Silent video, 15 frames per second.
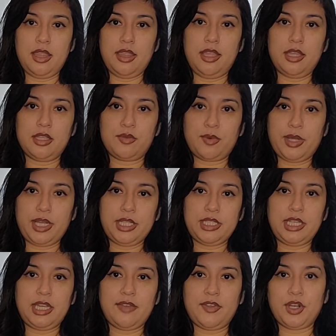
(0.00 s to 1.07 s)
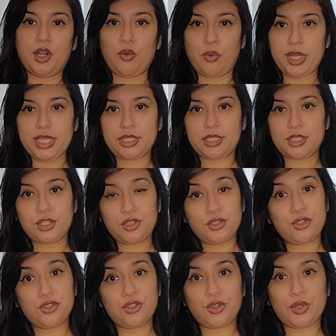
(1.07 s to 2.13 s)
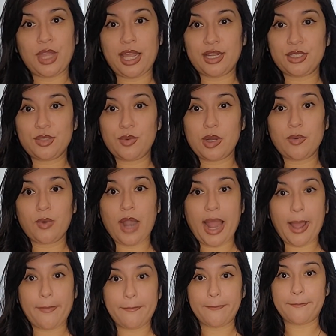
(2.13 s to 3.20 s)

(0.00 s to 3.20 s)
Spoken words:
this way to give it a waist. So that is where we're at.